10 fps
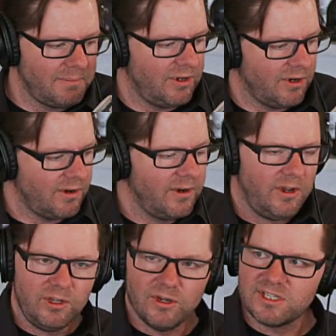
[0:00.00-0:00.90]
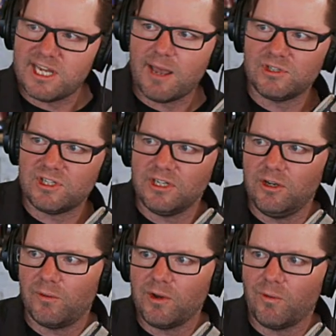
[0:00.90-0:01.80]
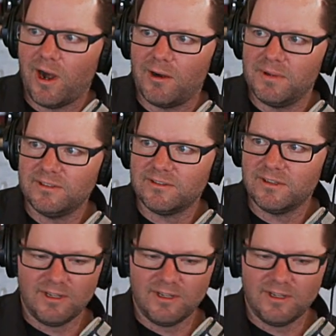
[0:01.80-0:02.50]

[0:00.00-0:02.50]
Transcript: You're establishing your requirements.